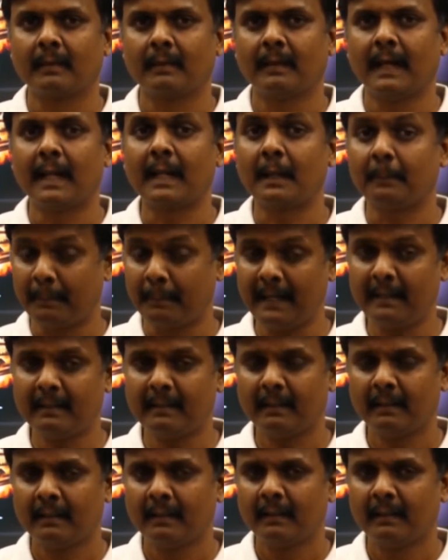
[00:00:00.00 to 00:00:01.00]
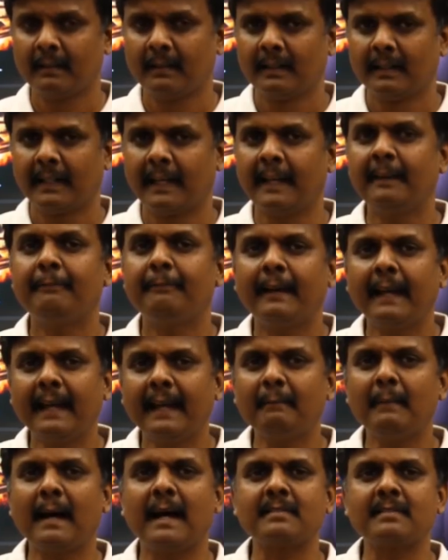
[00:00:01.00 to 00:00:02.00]
I repeat, if I
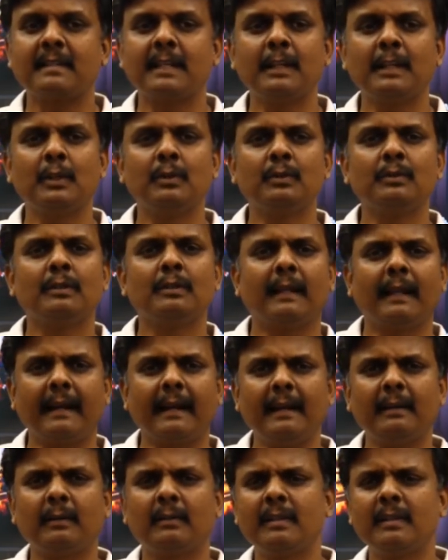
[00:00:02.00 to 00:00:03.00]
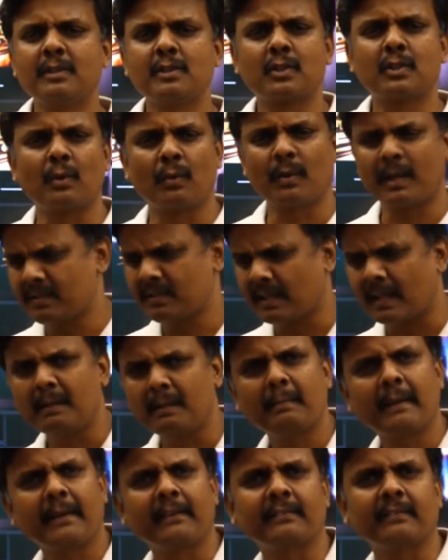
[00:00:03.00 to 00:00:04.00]
am asking you to narrate this story
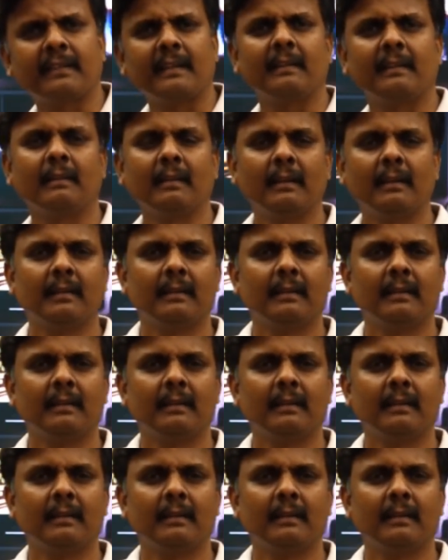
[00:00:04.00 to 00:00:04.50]
scene by scene,